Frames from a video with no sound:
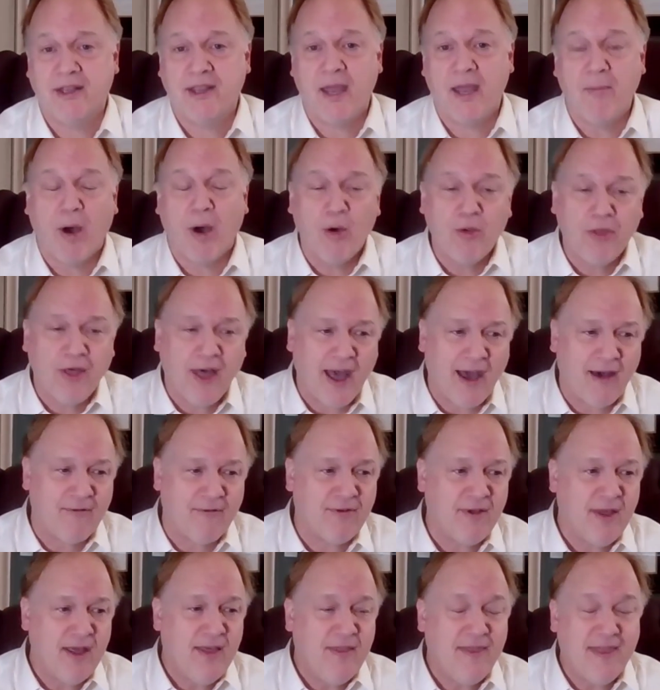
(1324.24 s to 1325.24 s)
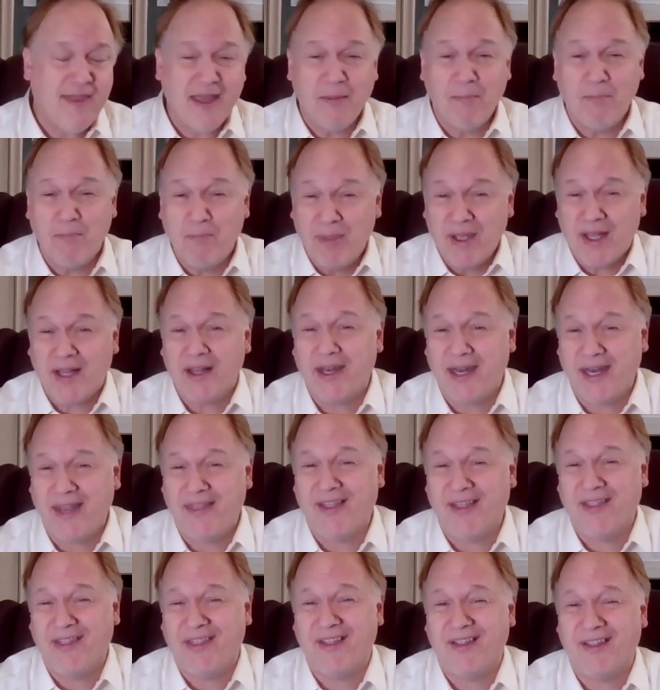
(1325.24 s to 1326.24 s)
that they both have the ability,
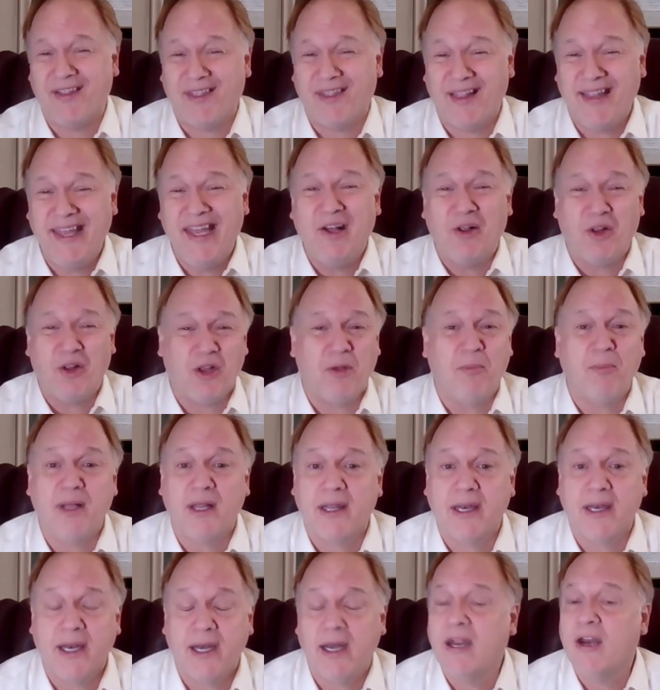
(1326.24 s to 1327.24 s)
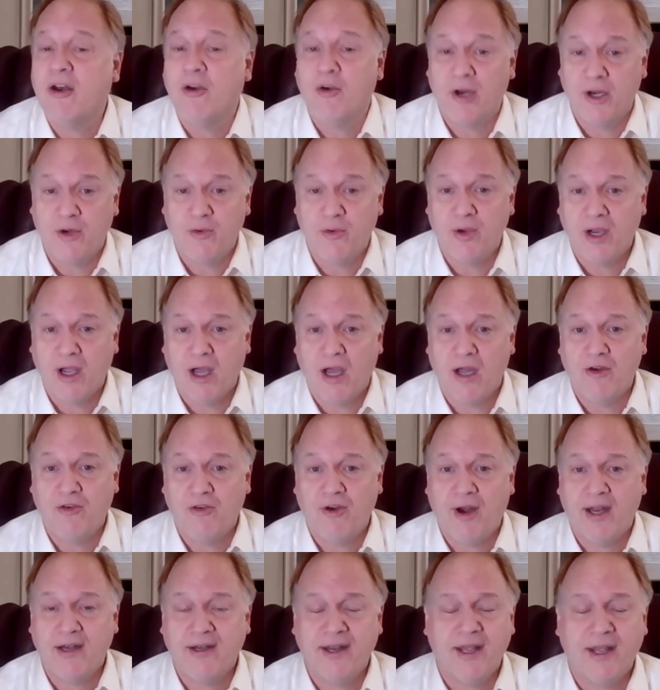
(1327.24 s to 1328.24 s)
the legal ability to enter into a
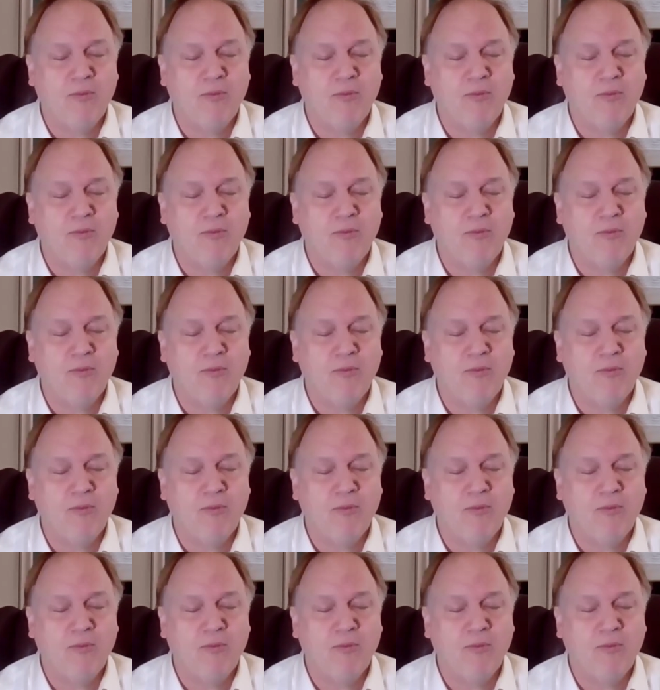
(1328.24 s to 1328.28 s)
contract.